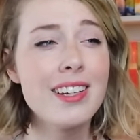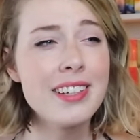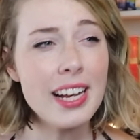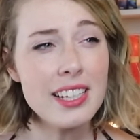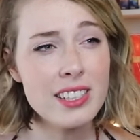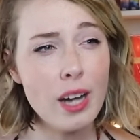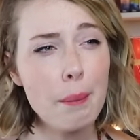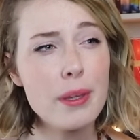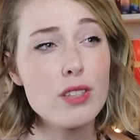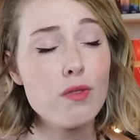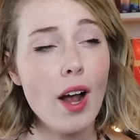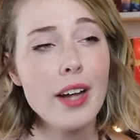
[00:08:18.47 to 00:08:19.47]
Next up
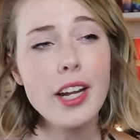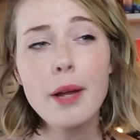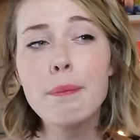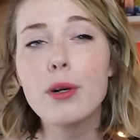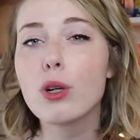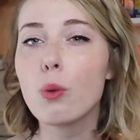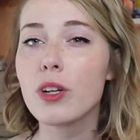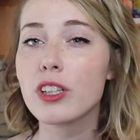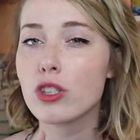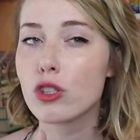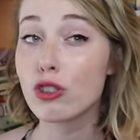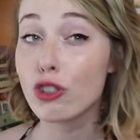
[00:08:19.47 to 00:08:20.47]
is find a book
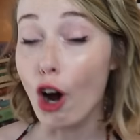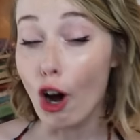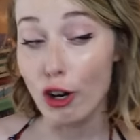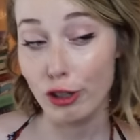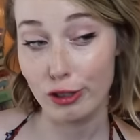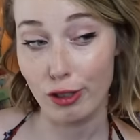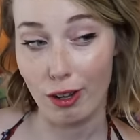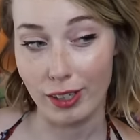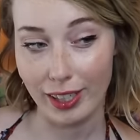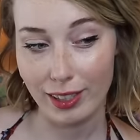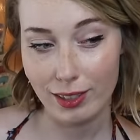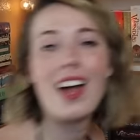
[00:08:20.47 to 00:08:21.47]
with stars on
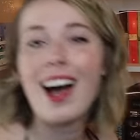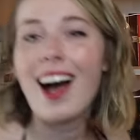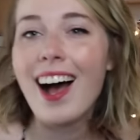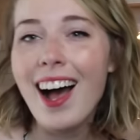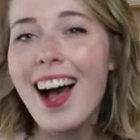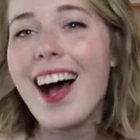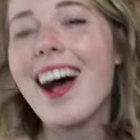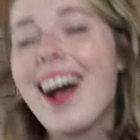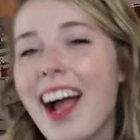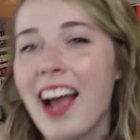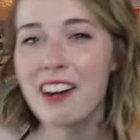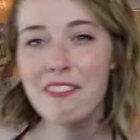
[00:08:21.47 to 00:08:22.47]
it.
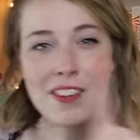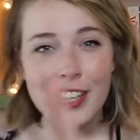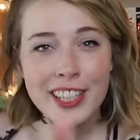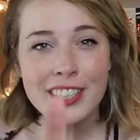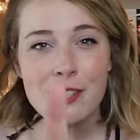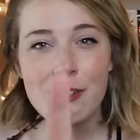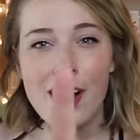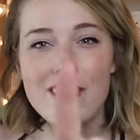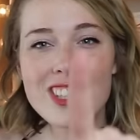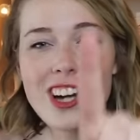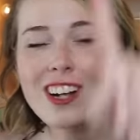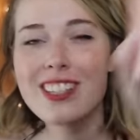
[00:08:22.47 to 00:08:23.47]
Haha, I had a feeling this would
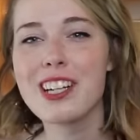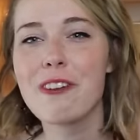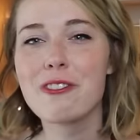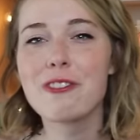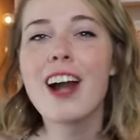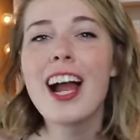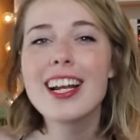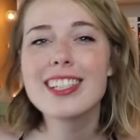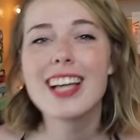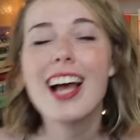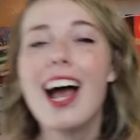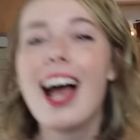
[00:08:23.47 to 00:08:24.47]
have stars and I was
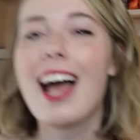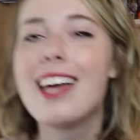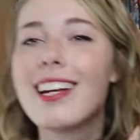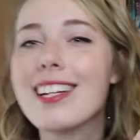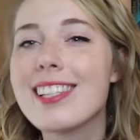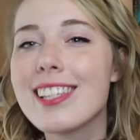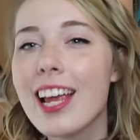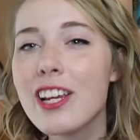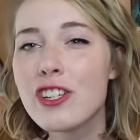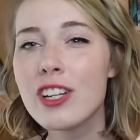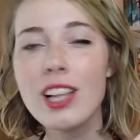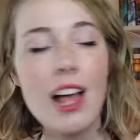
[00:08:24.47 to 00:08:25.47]
right. And it is
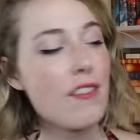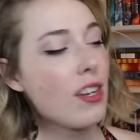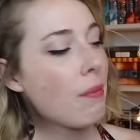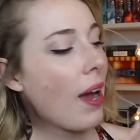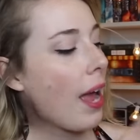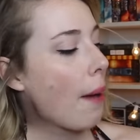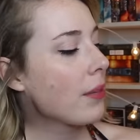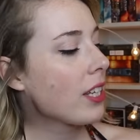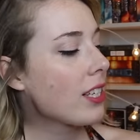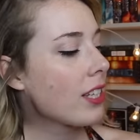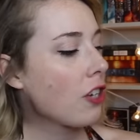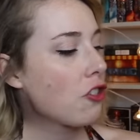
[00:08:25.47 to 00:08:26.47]
Station 11 by
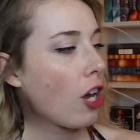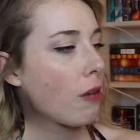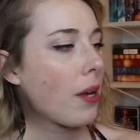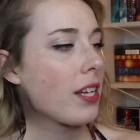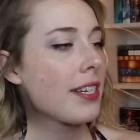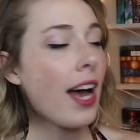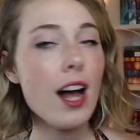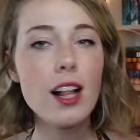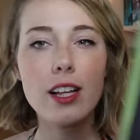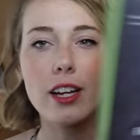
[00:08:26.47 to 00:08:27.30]
Emily St. John Mandel.